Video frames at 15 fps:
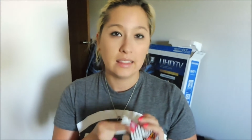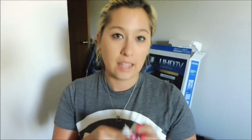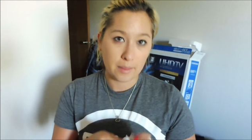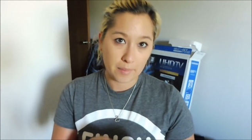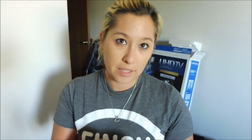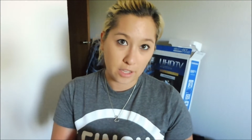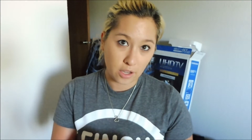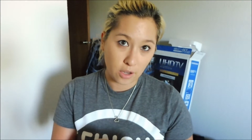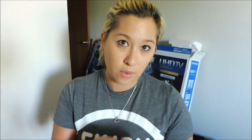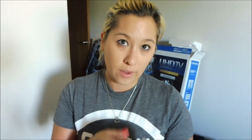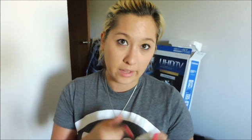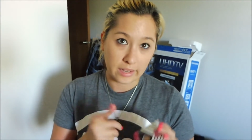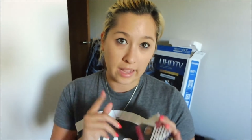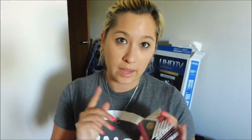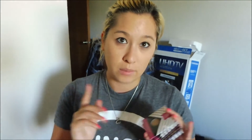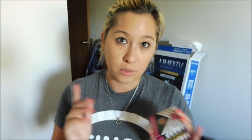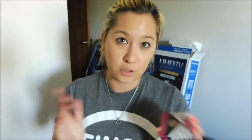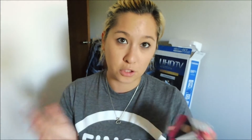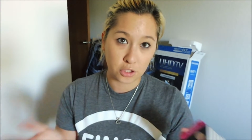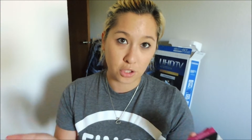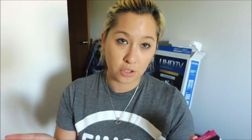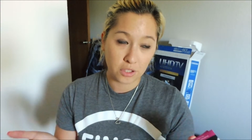let me know and I
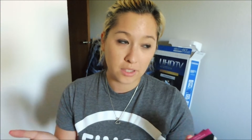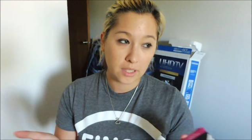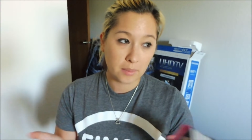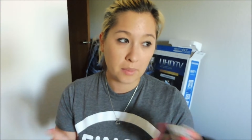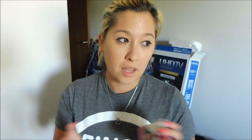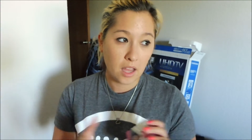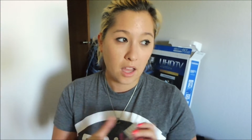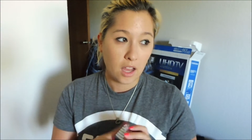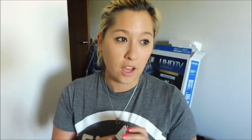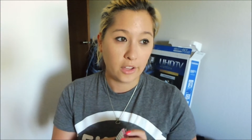will show you them.